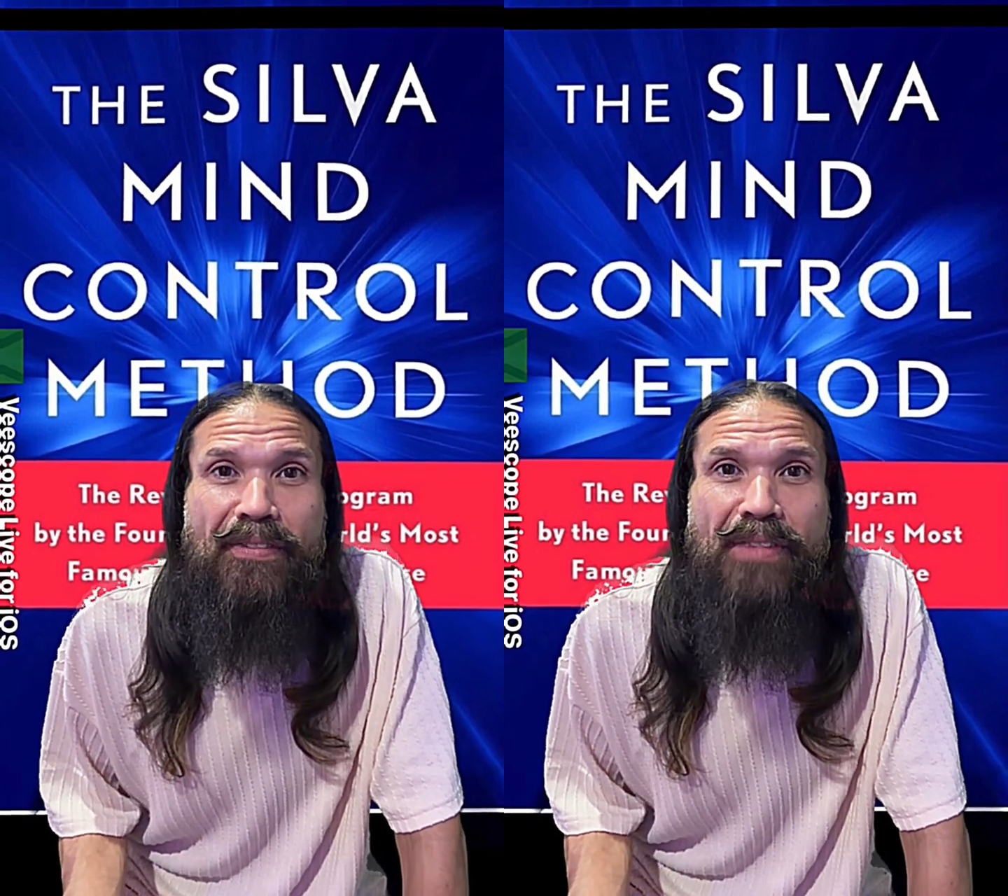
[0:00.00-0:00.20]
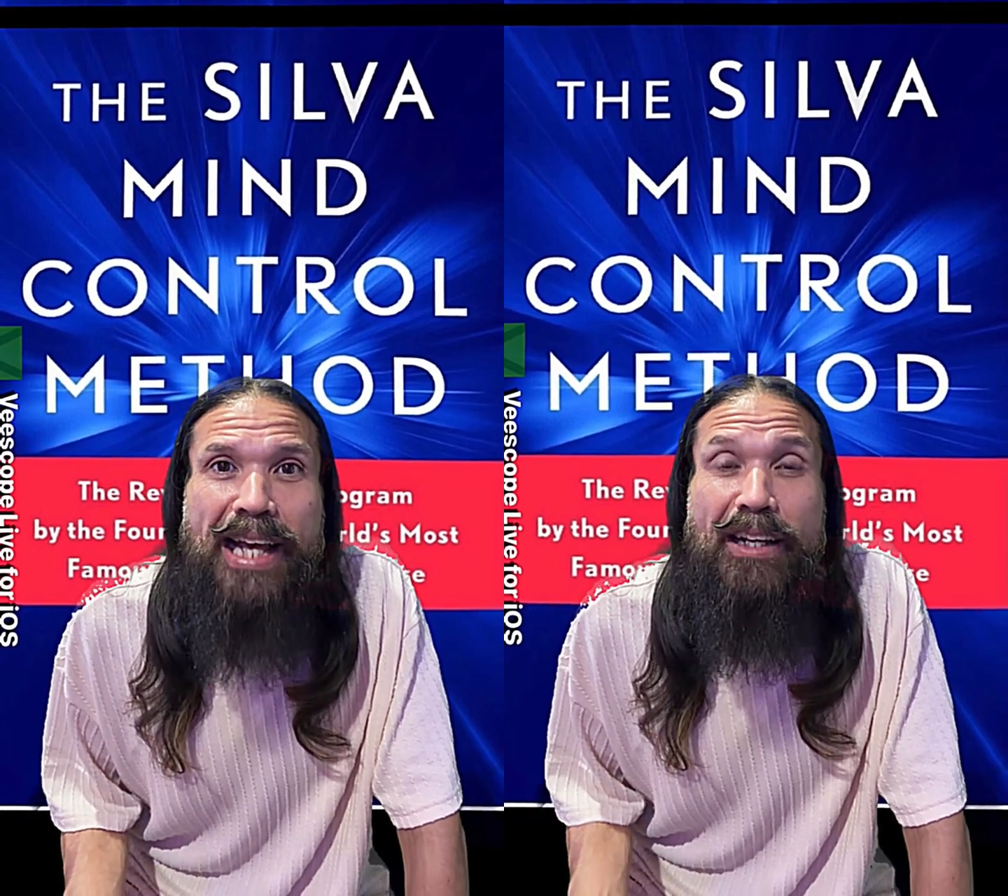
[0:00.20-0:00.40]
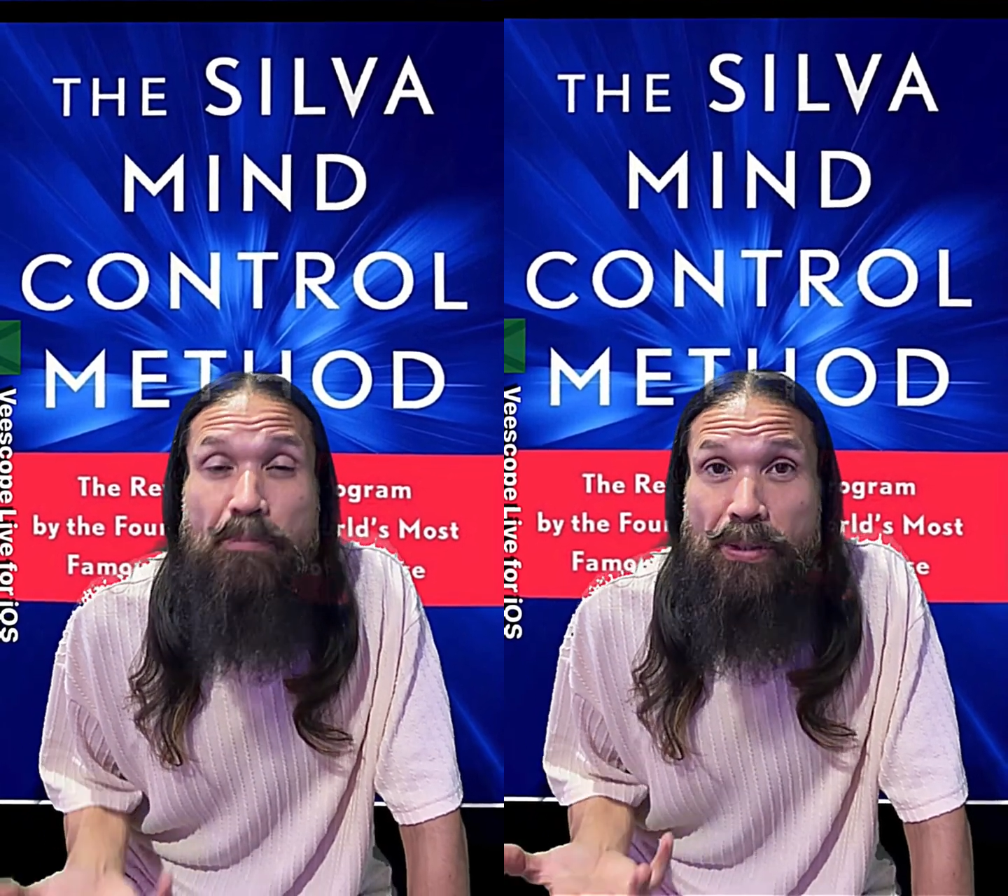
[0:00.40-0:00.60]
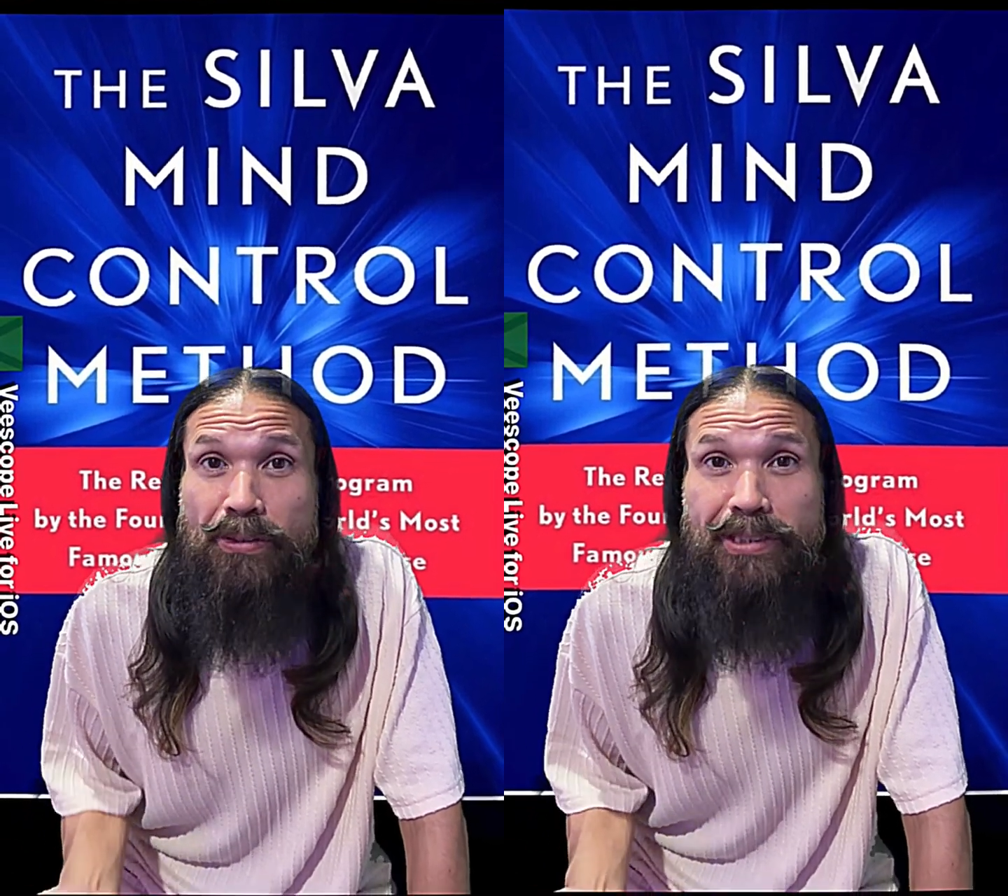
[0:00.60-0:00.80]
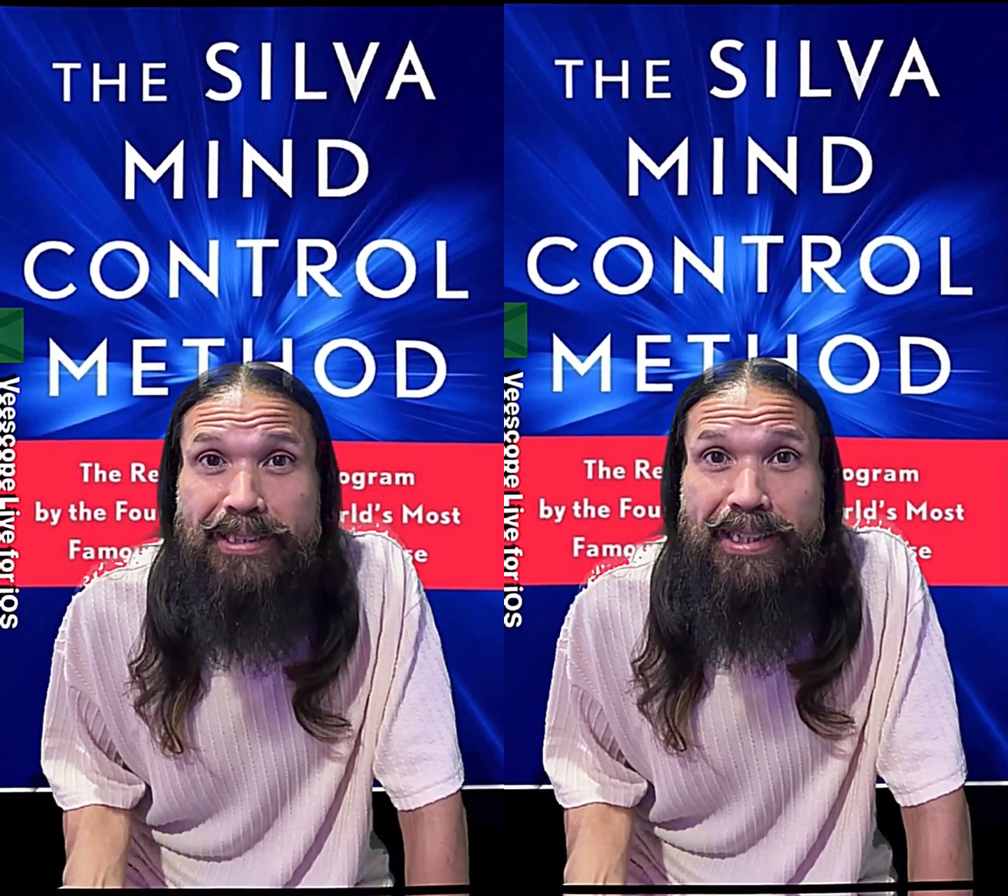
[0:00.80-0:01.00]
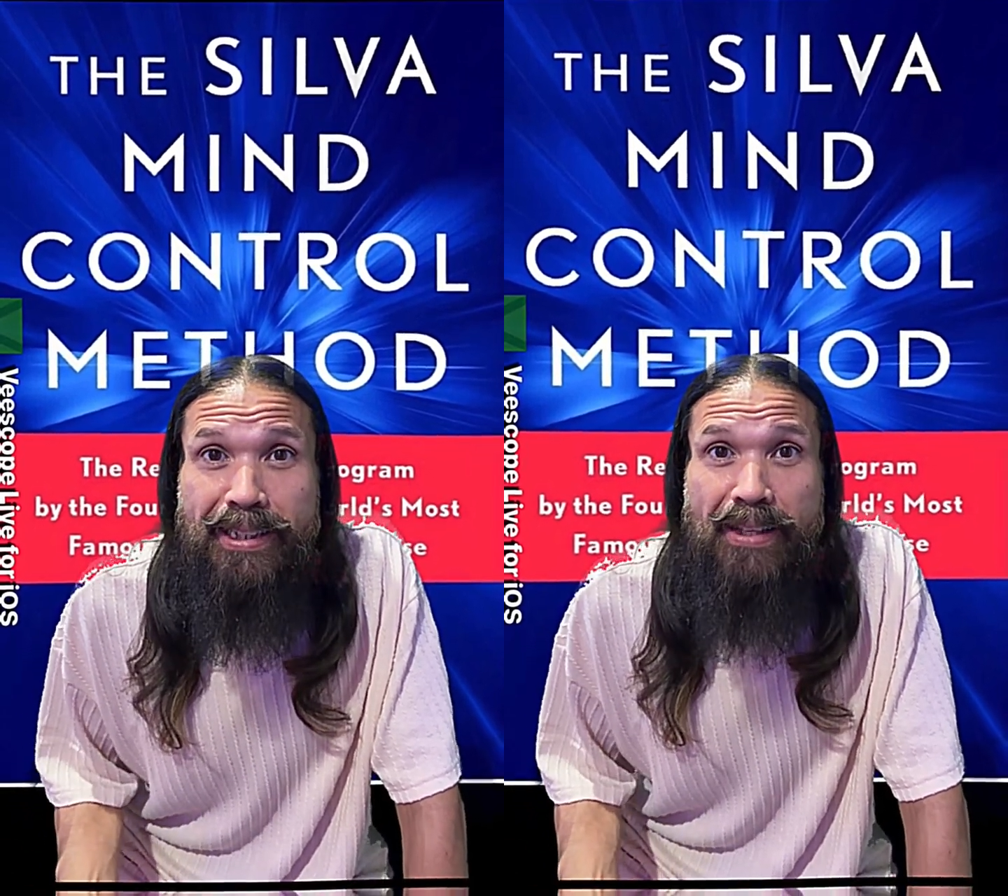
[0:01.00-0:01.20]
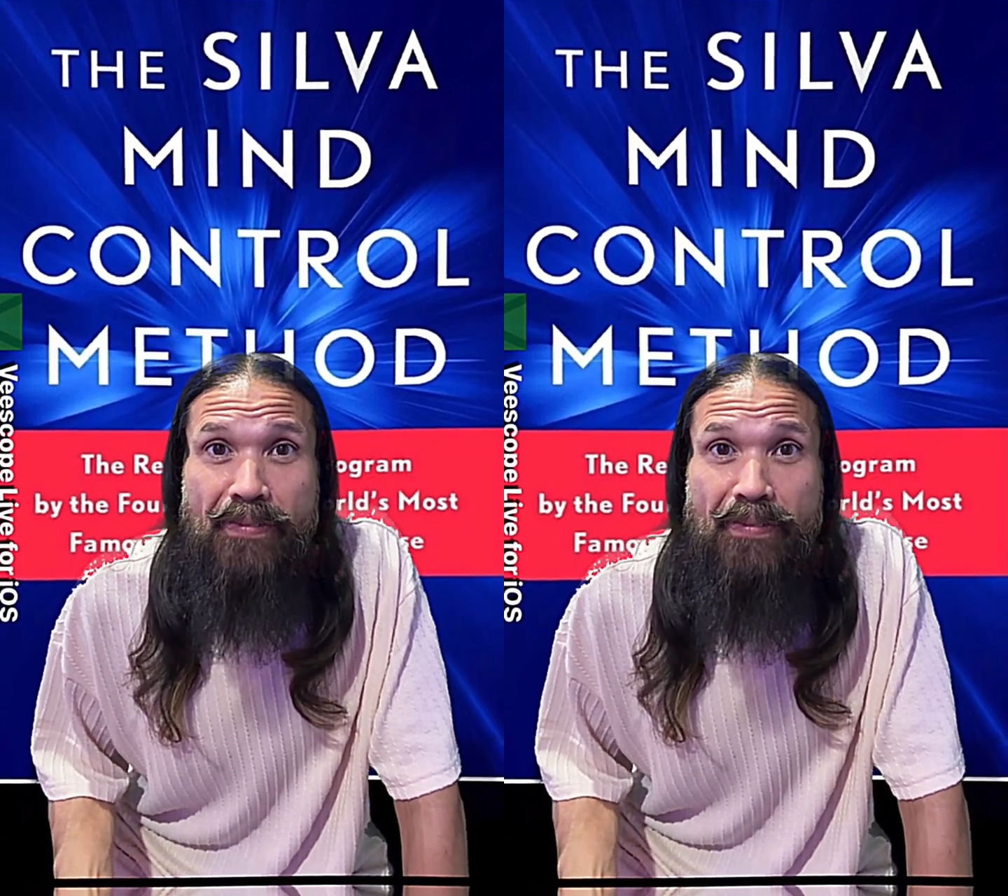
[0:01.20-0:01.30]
that a person,